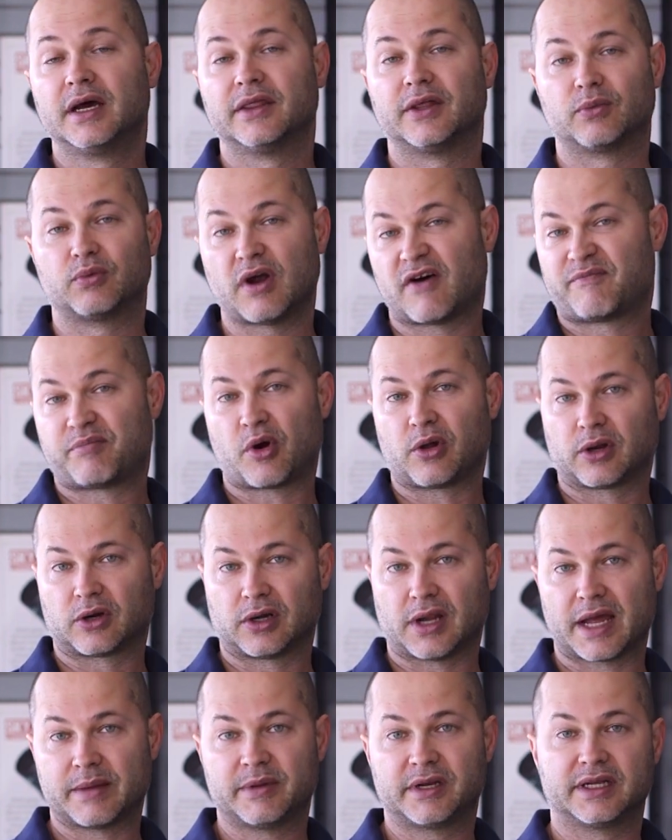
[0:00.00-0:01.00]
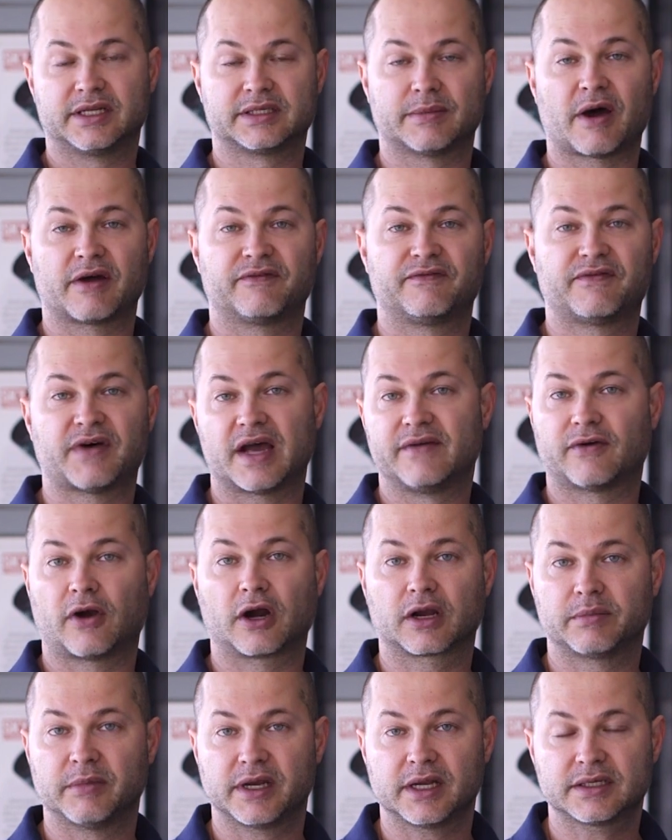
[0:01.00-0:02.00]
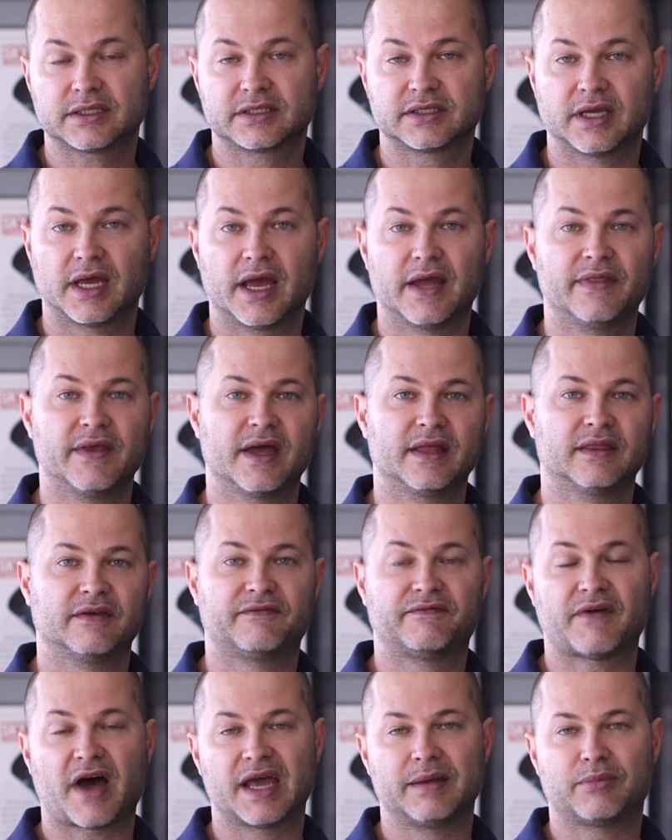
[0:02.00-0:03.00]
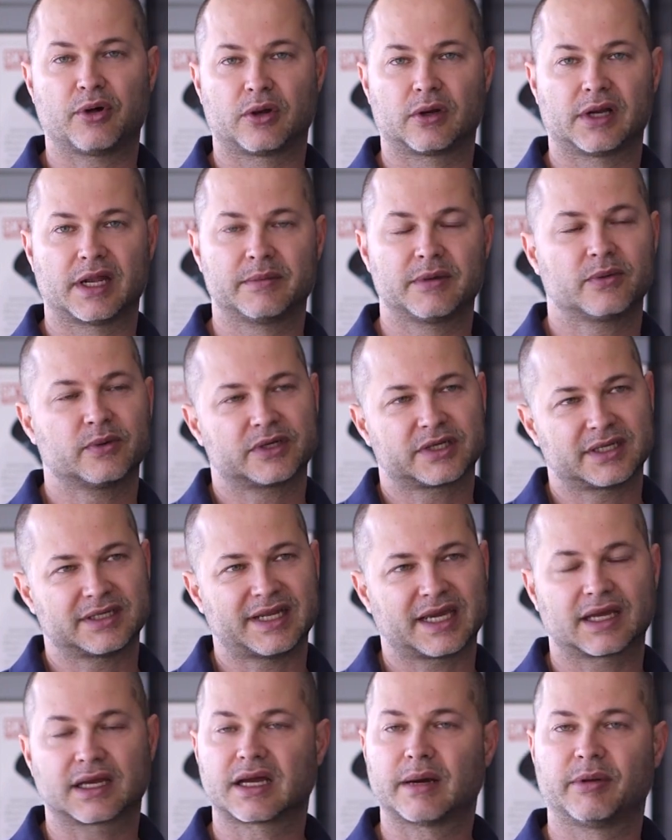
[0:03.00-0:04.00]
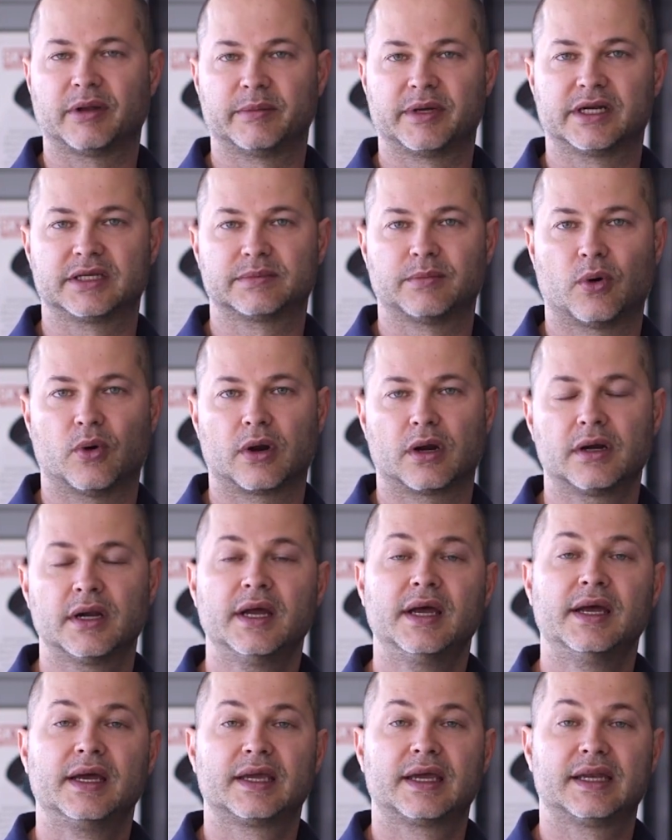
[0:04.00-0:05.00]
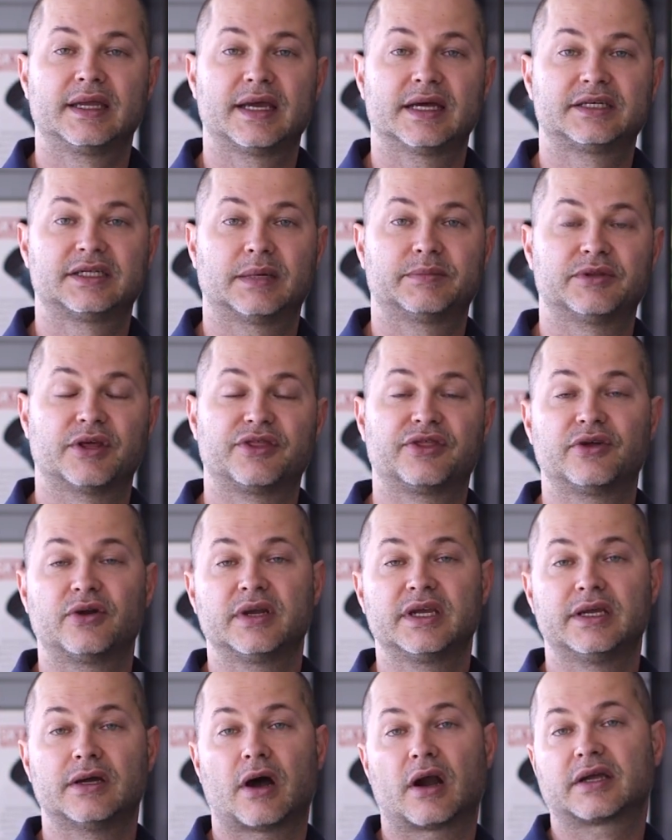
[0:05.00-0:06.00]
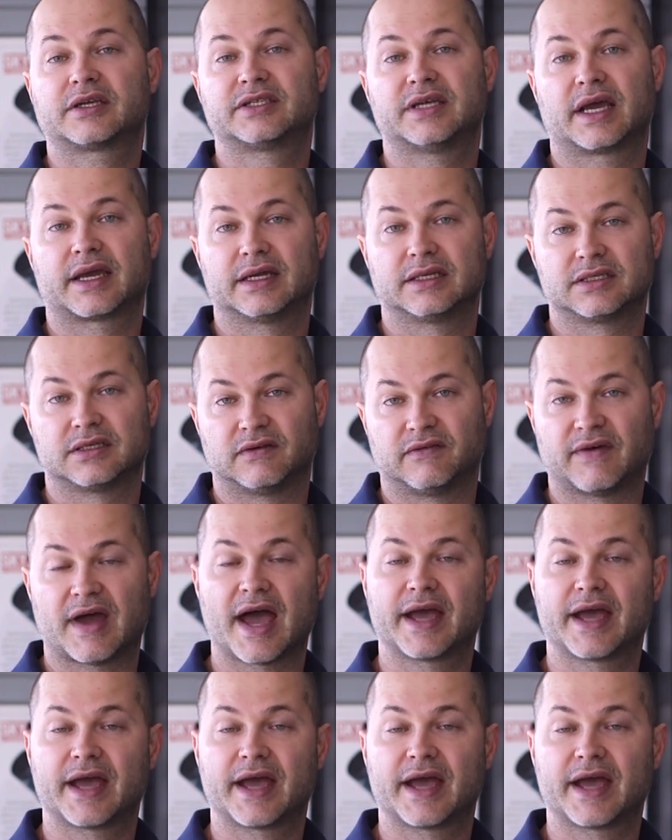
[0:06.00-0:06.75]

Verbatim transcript: The rough polar alignment is about five arc minutes, and then the fine polar alignment, which can take a couple of minutes more, can get you up to 30 arc seconds of